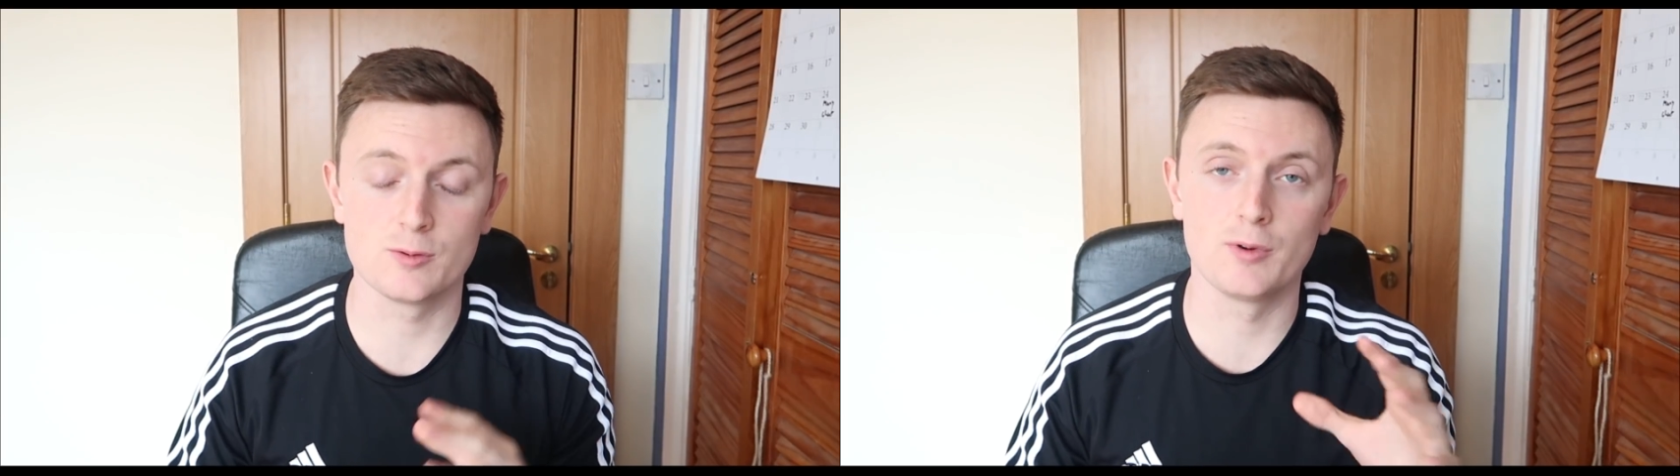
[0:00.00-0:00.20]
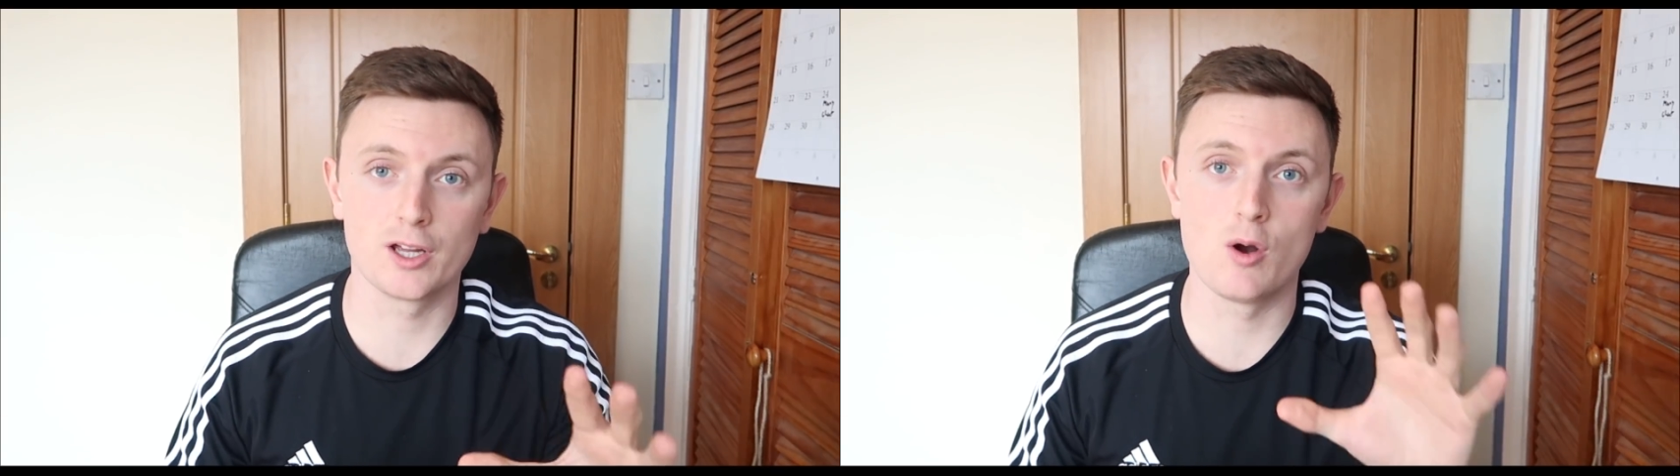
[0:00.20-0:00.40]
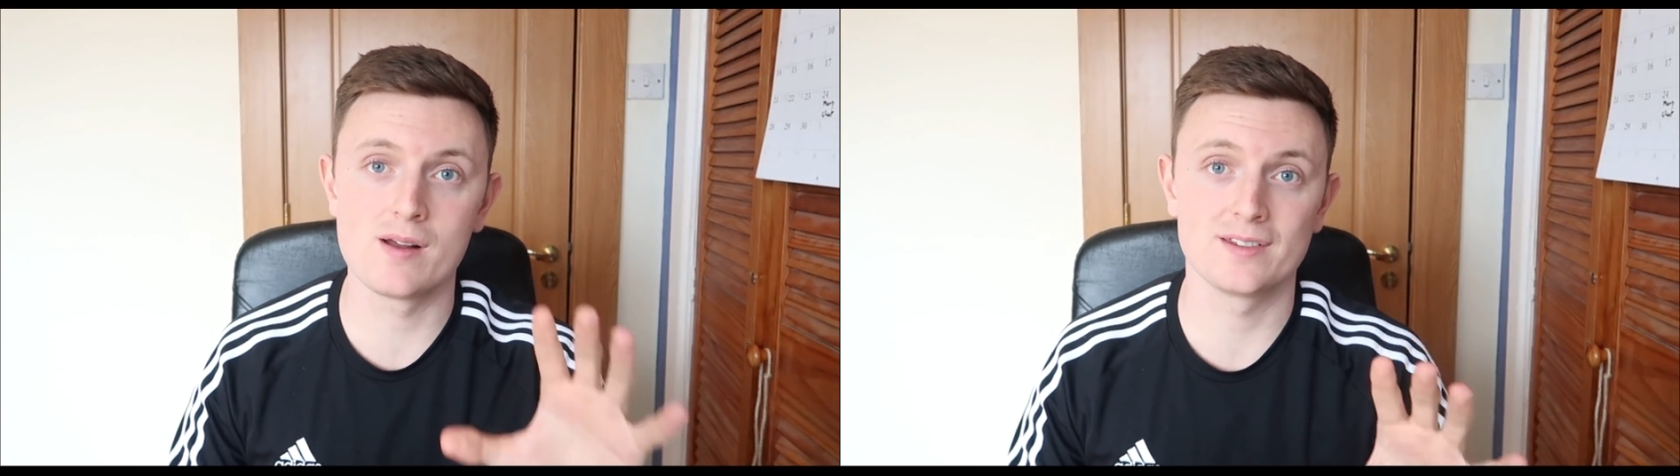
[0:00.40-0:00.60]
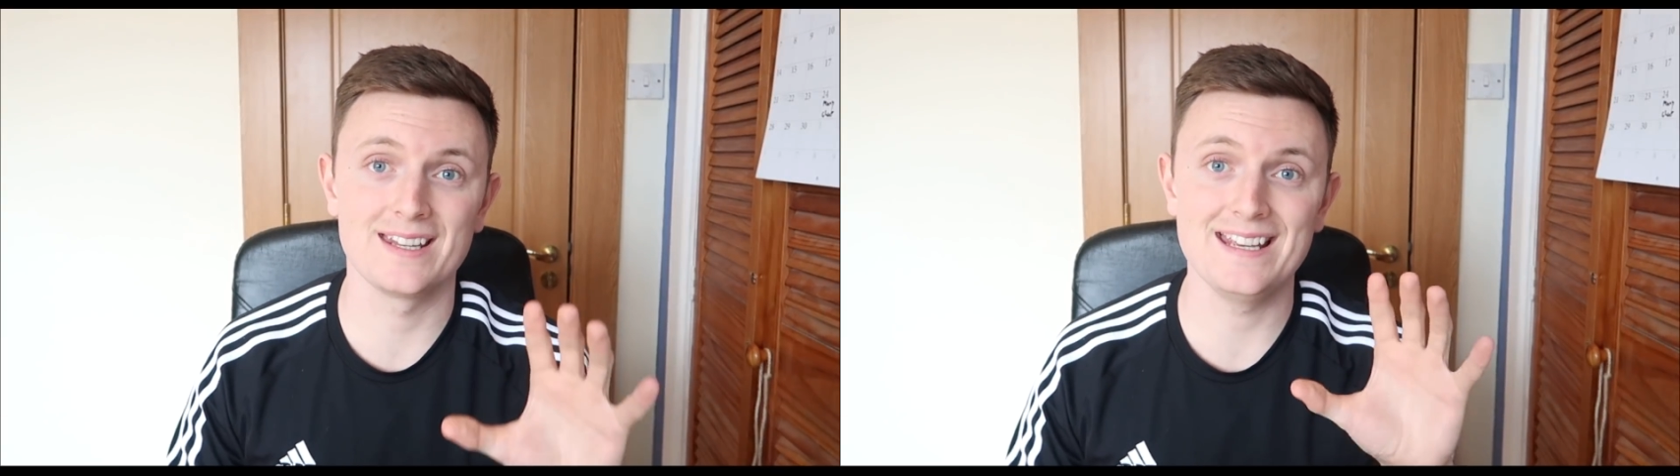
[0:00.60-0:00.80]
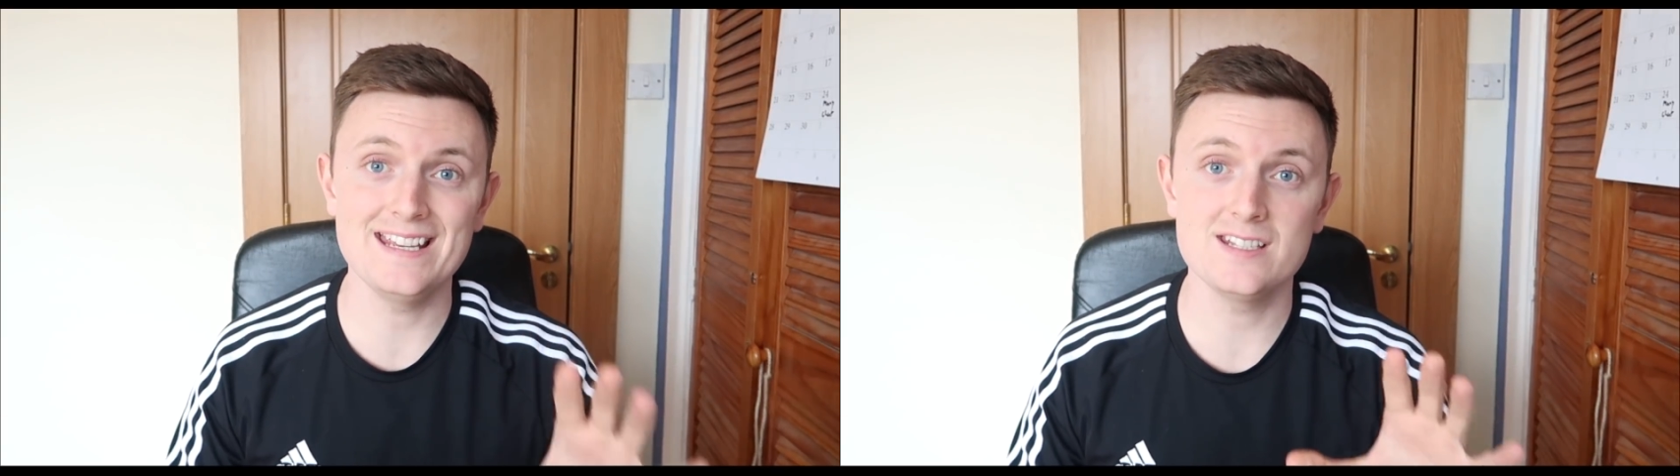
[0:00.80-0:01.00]
So we want to go
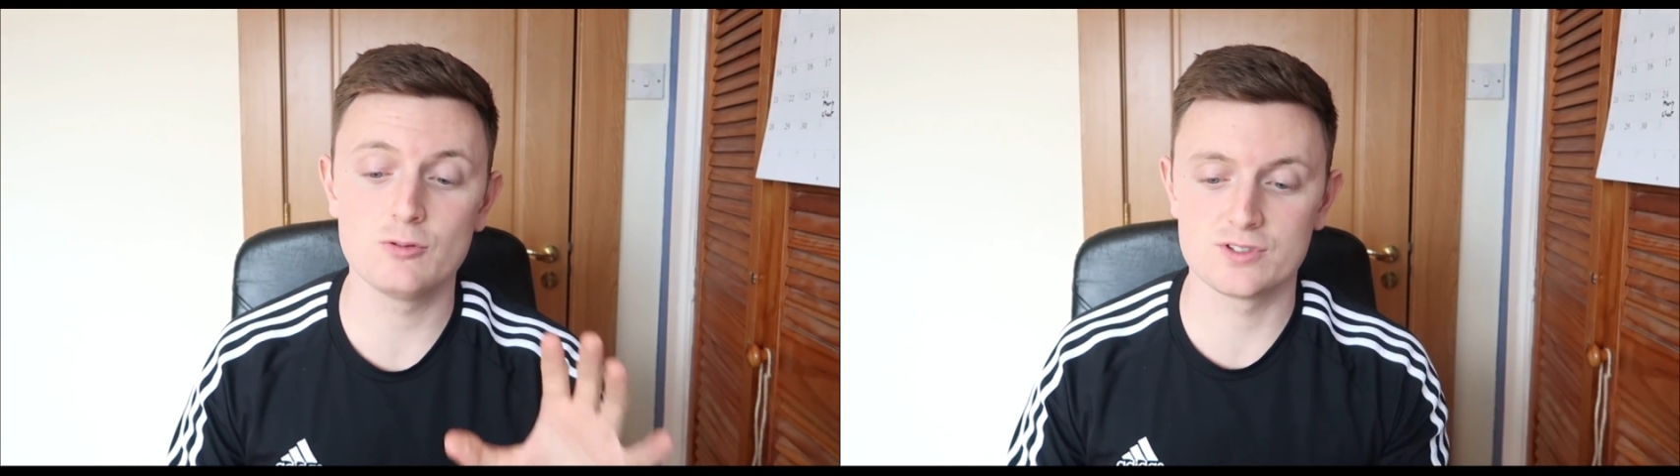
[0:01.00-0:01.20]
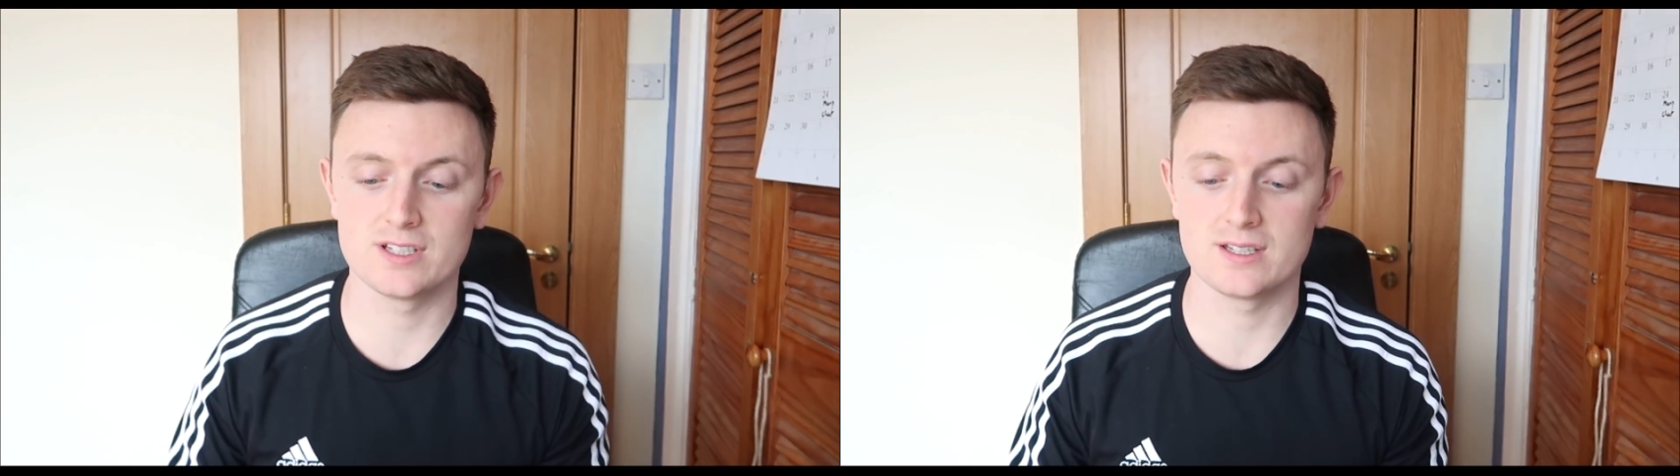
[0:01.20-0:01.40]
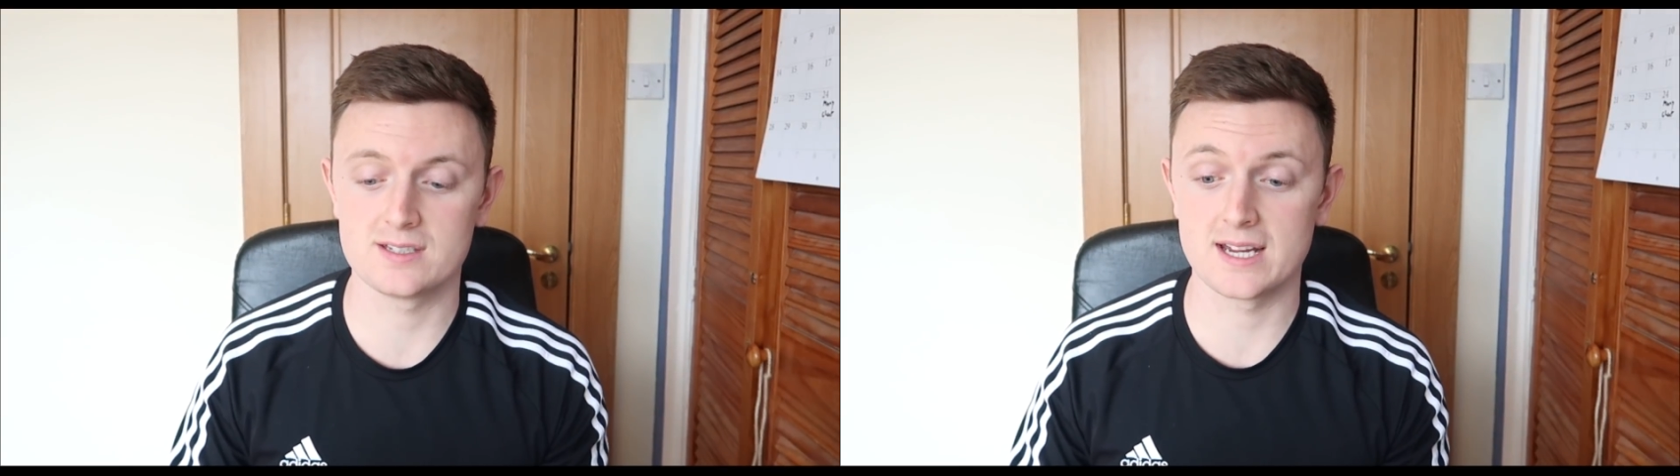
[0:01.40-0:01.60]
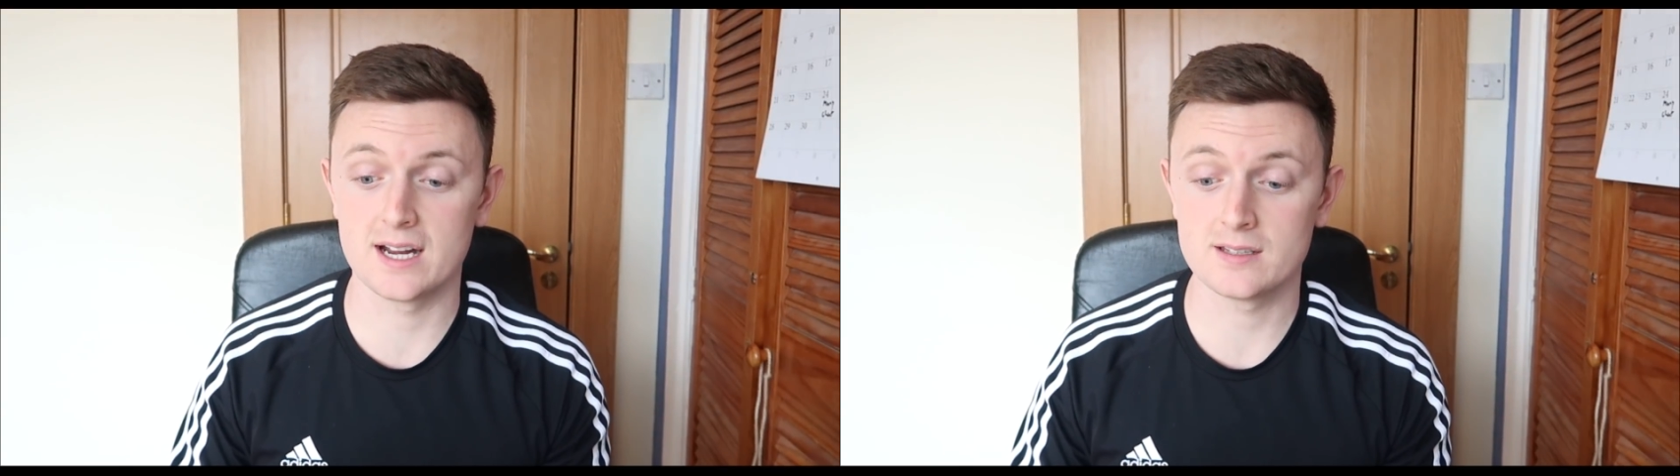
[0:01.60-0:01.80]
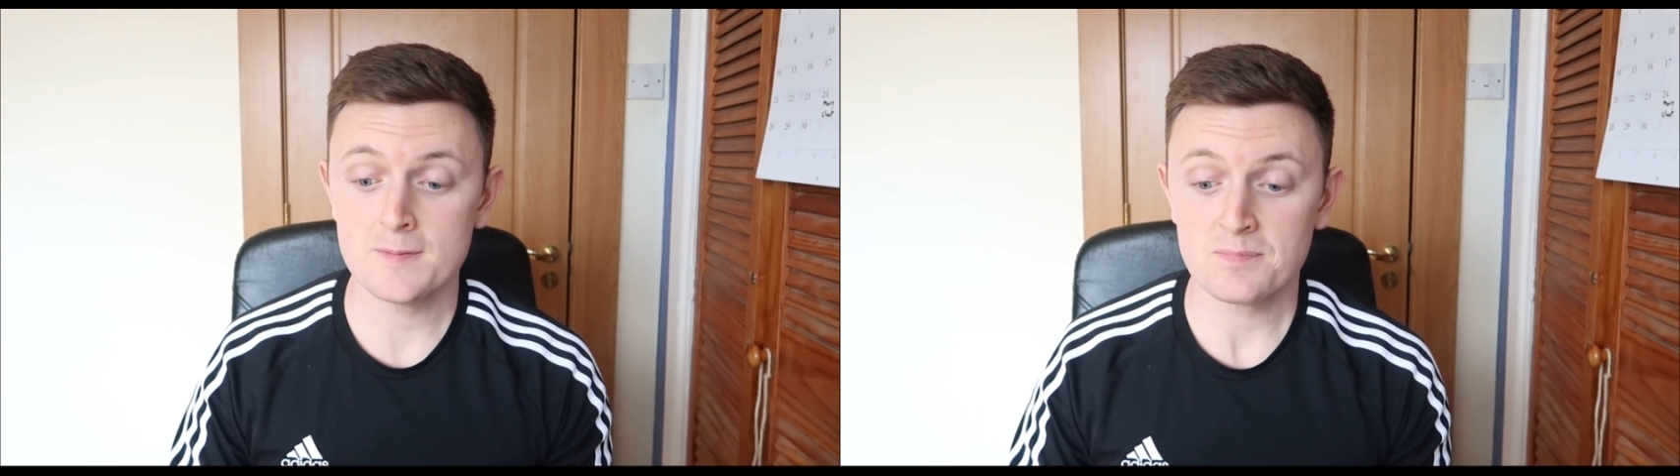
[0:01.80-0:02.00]
after the easy ones at the
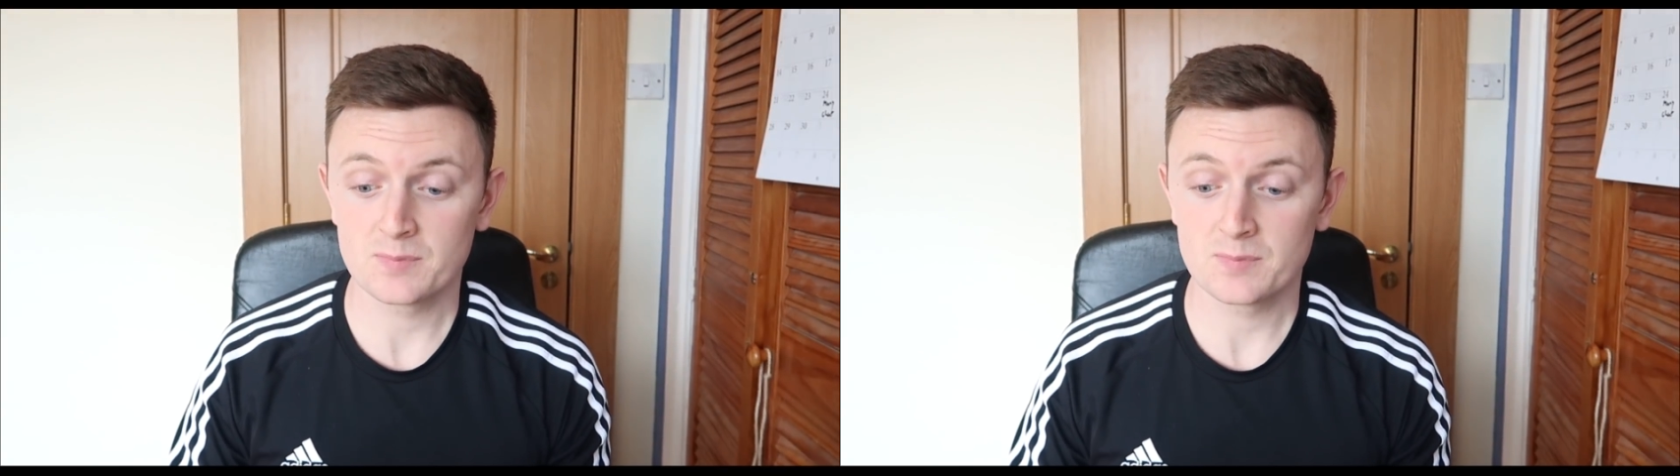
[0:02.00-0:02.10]
start.